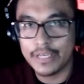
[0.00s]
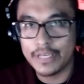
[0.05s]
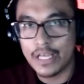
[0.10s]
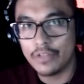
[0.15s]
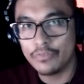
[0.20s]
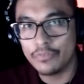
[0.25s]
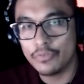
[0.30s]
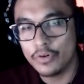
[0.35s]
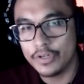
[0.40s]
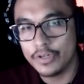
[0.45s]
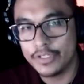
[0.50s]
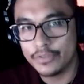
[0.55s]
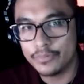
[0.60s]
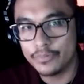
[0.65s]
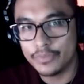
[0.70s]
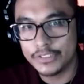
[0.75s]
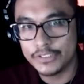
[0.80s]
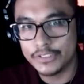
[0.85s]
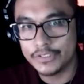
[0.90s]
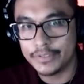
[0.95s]
California,
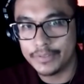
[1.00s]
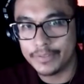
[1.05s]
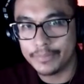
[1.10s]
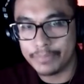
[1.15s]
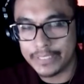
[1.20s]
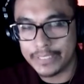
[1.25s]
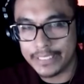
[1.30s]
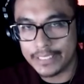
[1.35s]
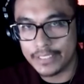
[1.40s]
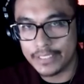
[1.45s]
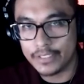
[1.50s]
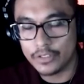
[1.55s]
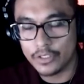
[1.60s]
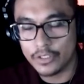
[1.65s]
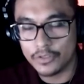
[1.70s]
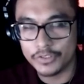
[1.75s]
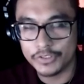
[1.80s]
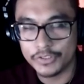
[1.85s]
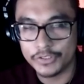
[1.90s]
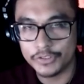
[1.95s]
was to be
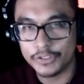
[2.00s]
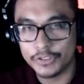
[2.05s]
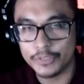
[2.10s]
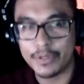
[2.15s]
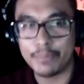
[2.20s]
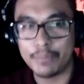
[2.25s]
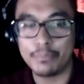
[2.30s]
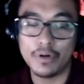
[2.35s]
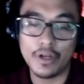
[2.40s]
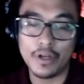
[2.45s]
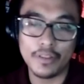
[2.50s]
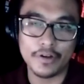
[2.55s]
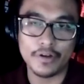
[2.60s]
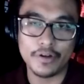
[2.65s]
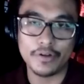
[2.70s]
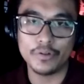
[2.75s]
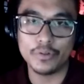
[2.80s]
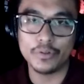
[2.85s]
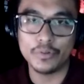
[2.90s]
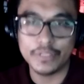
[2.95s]
closer to my
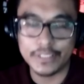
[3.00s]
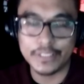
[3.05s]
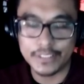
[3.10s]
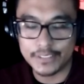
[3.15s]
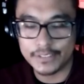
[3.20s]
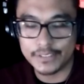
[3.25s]
brother, who